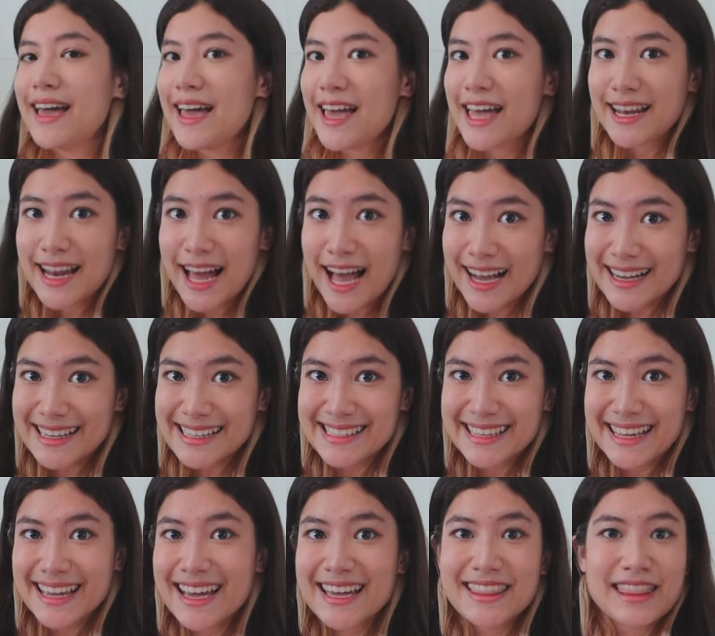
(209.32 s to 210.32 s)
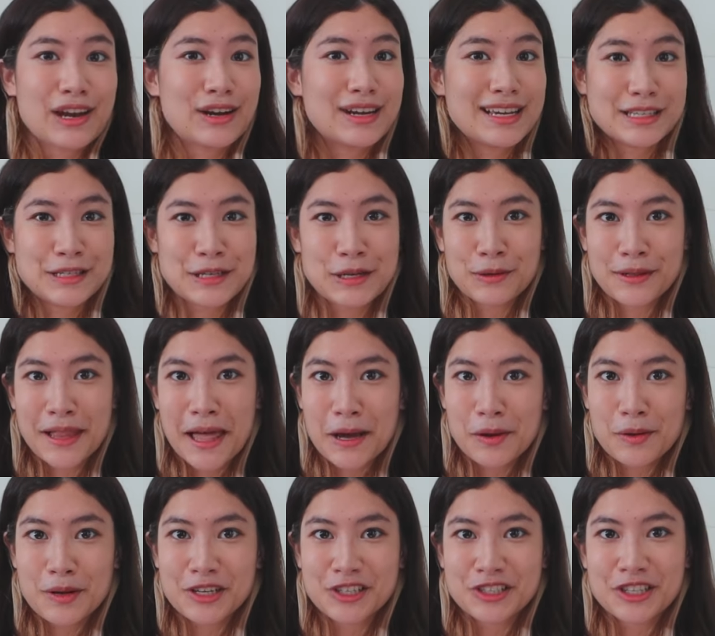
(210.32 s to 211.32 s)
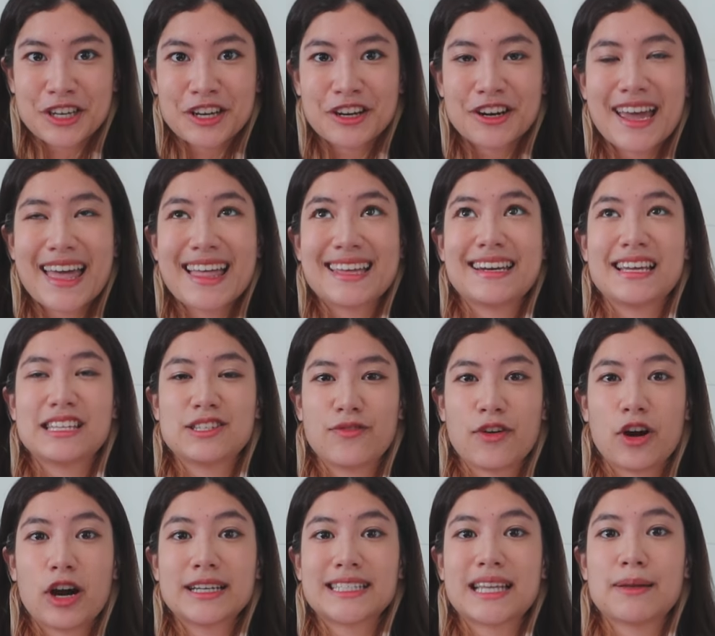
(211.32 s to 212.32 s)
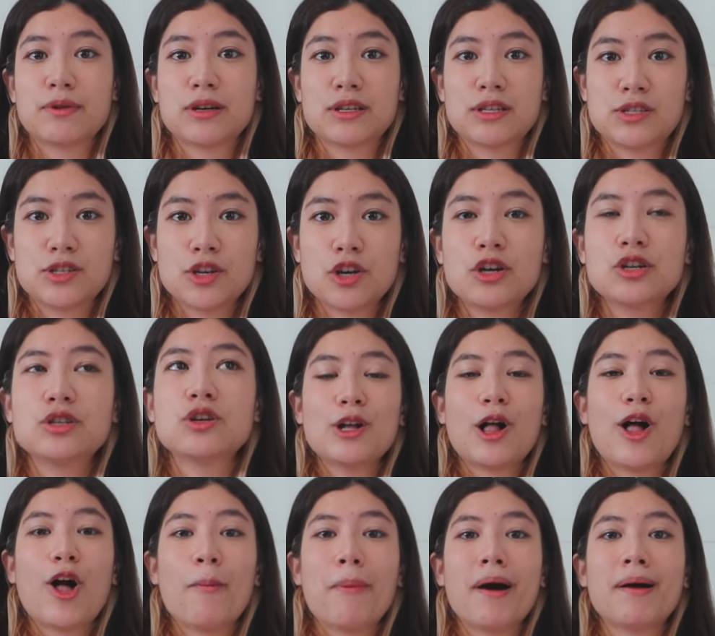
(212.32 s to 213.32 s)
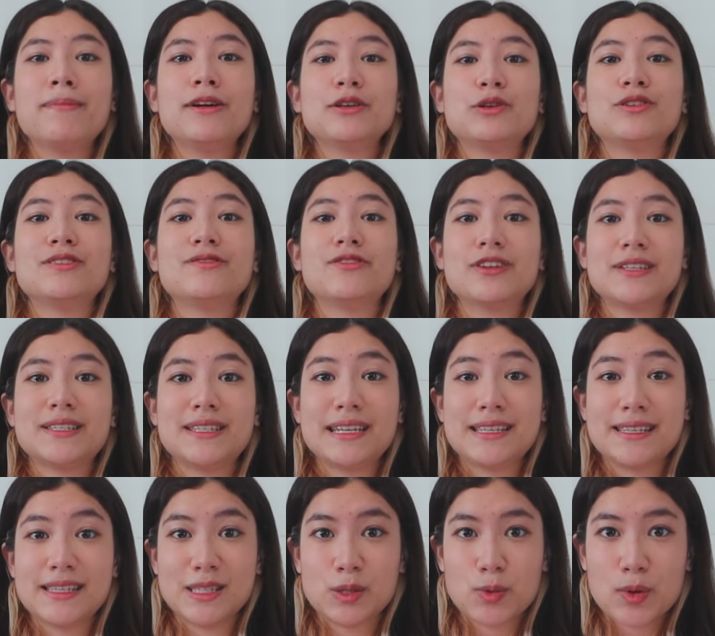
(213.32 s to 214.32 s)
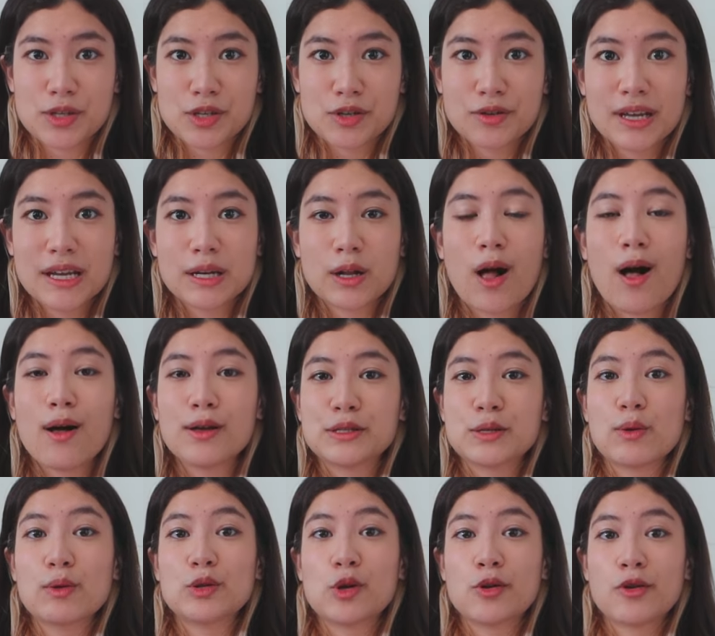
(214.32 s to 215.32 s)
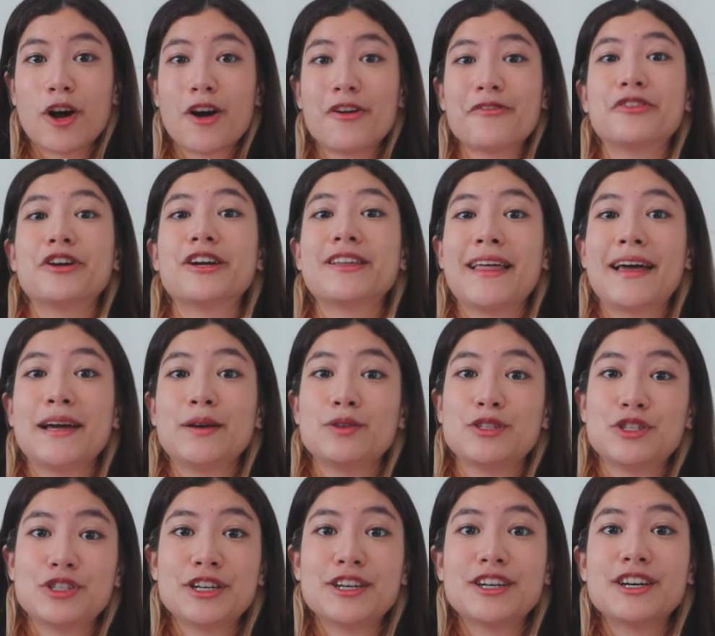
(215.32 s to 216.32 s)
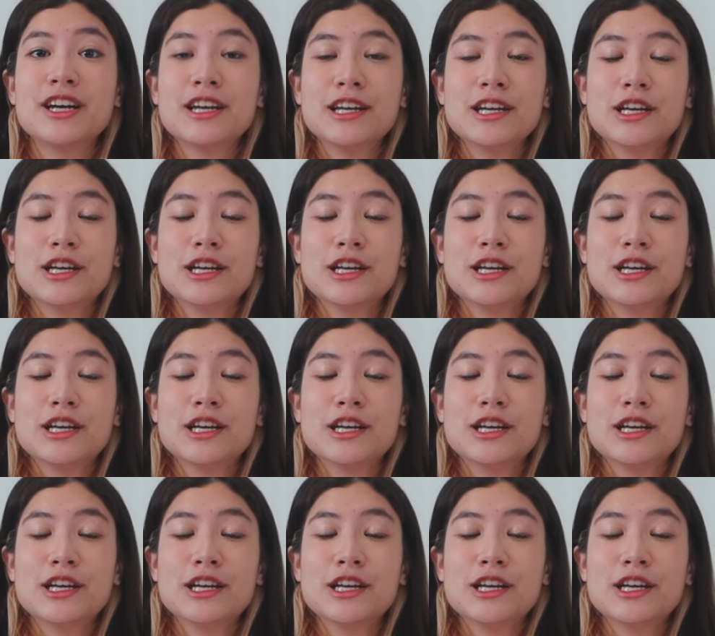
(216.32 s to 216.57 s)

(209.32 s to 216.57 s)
At HSG, there is no language year, and as far as I'm concerned, all public universities in Switzerland also don't offer a language year.